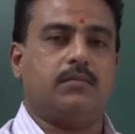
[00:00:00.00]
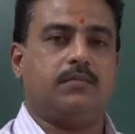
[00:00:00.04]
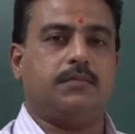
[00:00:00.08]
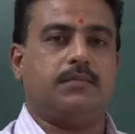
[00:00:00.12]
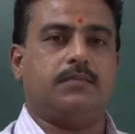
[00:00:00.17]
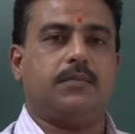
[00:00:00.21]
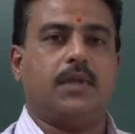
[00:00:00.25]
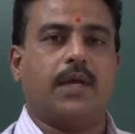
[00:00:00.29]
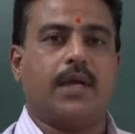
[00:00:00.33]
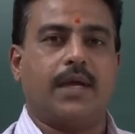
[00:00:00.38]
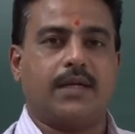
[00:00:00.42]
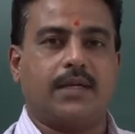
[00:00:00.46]

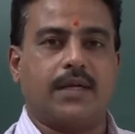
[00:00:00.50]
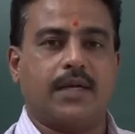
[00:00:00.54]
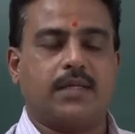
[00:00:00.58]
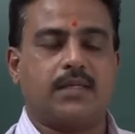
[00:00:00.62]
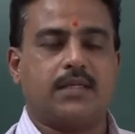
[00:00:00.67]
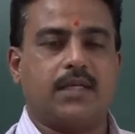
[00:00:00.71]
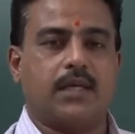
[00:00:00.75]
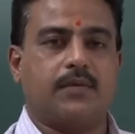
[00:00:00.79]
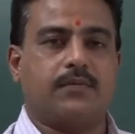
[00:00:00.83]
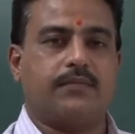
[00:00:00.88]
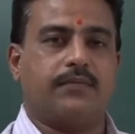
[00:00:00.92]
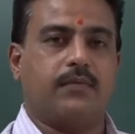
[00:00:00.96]

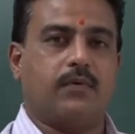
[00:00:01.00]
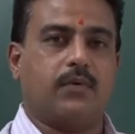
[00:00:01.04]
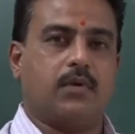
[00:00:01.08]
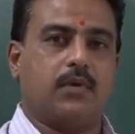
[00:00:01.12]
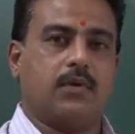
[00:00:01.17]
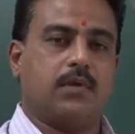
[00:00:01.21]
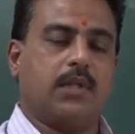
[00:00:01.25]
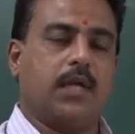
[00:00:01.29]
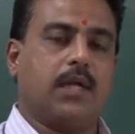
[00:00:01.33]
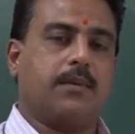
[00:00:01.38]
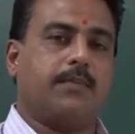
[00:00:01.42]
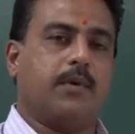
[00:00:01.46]
attracts
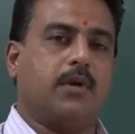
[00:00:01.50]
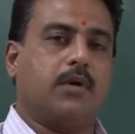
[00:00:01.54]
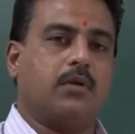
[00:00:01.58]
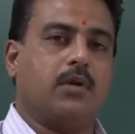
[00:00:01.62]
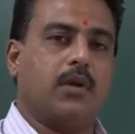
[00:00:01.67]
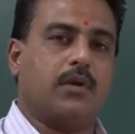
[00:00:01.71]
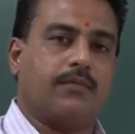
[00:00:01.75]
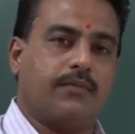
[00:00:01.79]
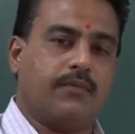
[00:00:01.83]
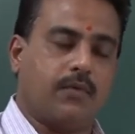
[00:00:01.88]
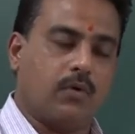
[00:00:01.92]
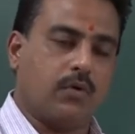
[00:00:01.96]
that
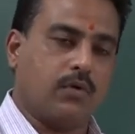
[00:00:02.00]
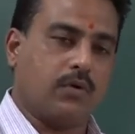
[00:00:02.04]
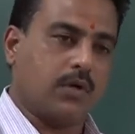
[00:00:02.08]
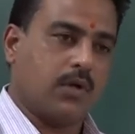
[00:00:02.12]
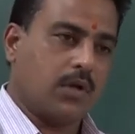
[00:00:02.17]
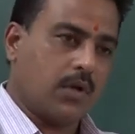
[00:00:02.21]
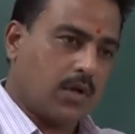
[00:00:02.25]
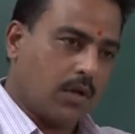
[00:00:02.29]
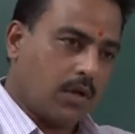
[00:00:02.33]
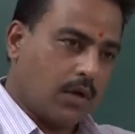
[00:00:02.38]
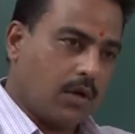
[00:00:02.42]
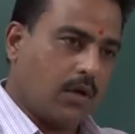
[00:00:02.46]
particular
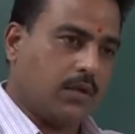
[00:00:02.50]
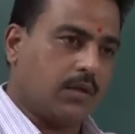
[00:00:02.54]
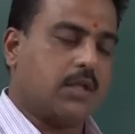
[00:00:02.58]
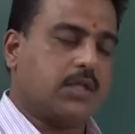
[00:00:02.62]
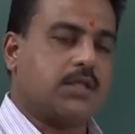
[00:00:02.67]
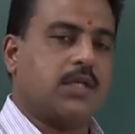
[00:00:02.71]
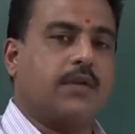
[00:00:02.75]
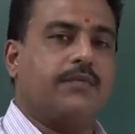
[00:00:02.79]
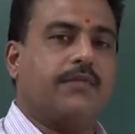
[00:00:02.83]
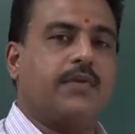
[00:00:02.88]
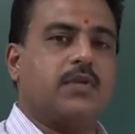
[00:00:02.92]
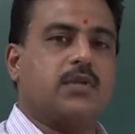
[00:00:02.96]
fruit on the
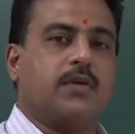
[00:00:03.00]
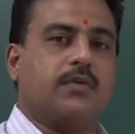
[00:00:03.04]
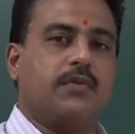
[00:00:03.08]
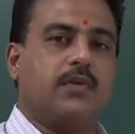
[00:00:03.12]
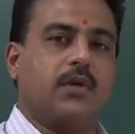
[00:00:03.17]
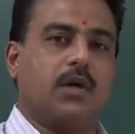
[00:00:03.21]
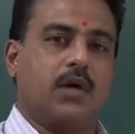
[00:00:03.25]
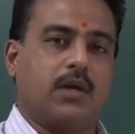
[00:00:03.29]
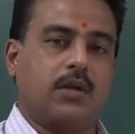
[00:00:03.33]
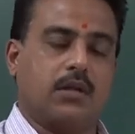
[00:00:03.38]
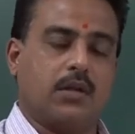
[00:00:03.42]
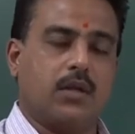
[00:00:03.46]
surface of
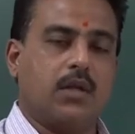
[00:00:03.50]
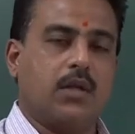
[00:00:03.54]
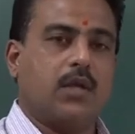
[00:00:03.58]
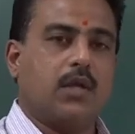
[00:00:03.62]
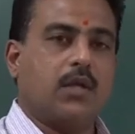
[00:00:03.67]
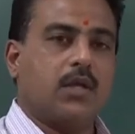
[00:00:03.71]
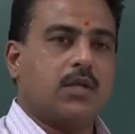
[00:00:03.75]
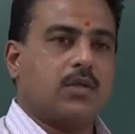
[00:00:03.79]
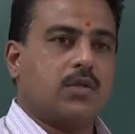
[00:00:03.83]
the earth.